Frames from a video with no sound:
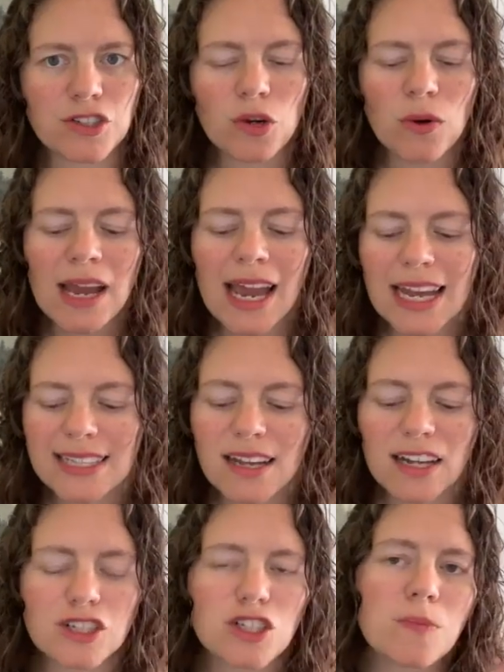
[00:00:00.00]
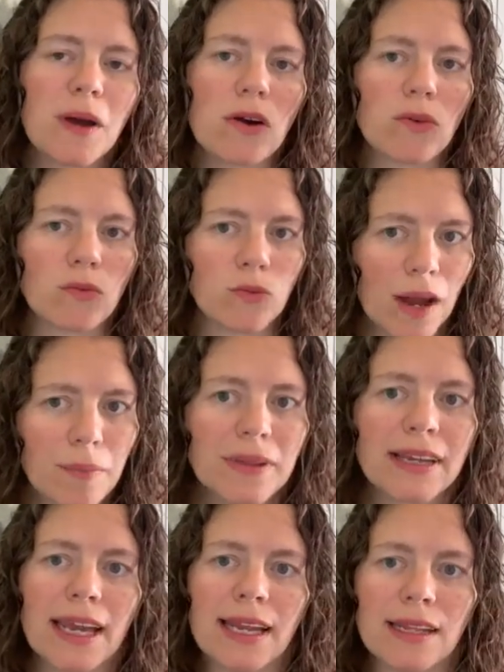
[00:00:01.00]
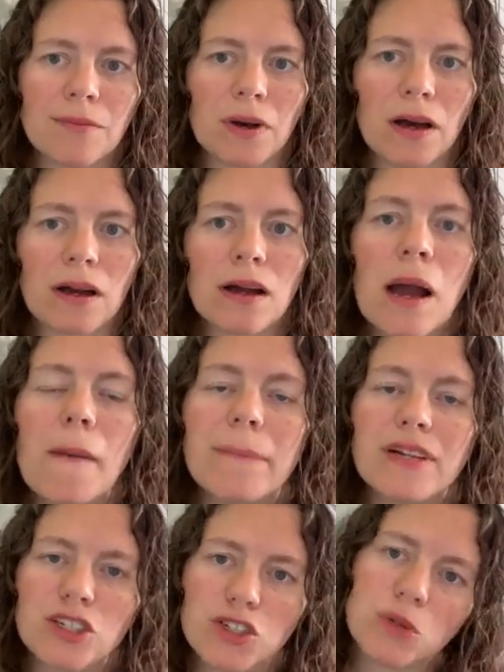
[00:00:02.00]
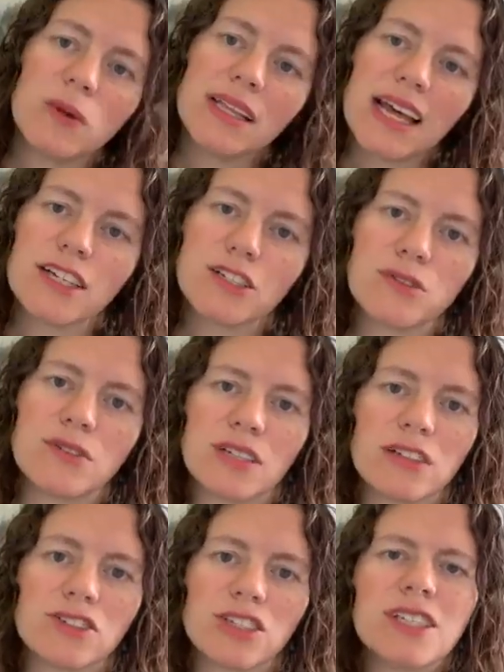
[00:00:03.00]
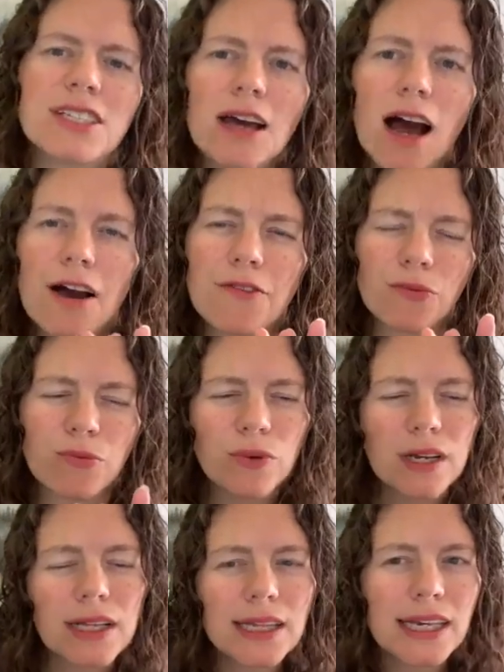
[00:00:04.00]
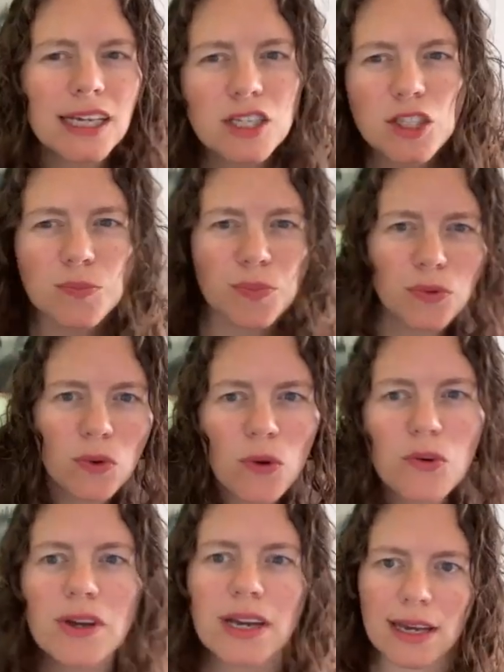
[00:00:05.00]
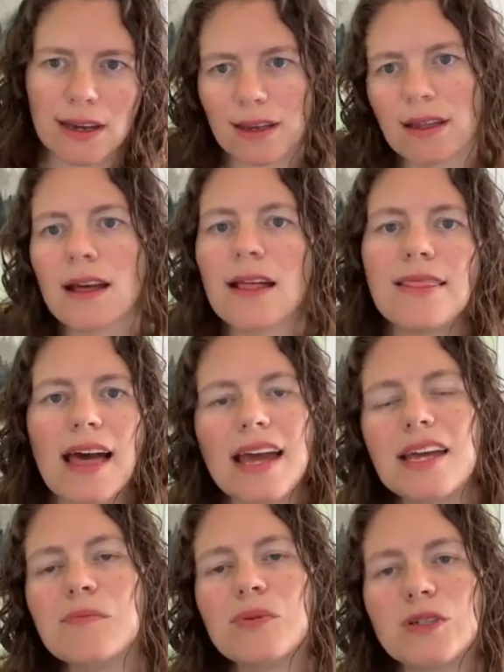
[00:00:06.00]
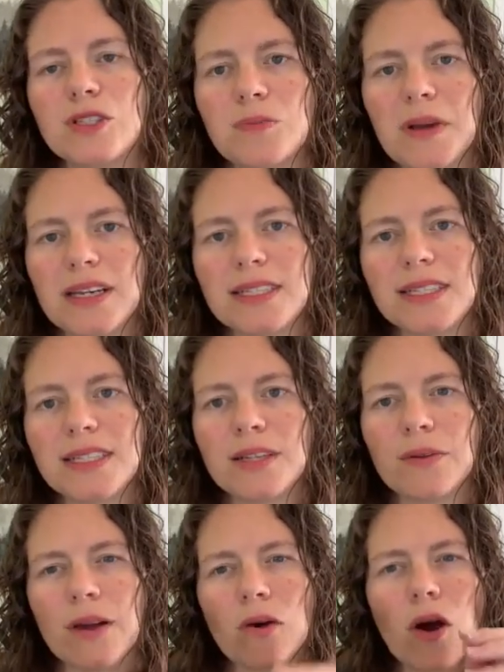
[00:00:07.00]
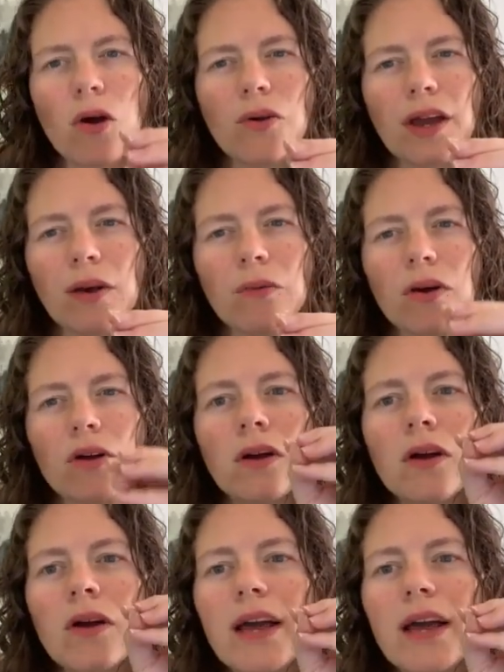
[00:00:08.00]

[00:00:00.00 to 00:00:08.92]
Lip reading: So it's not just about replicating the bug, but doing that due diligence of really exploring that input space to see like, okay, well,